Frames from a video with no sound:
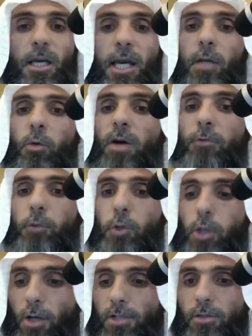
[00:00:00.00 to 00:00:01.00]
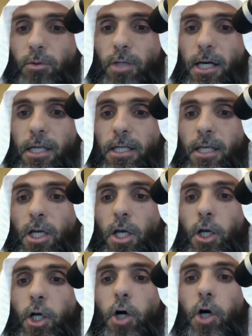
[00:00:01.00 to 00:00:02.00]
And whoever you cause to die,
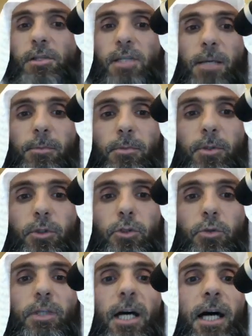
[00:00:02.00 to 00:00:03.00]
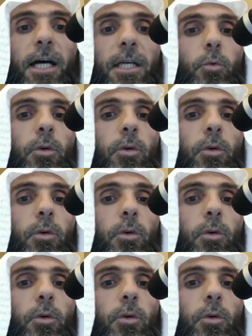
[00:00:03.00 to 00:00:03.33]
cause him to die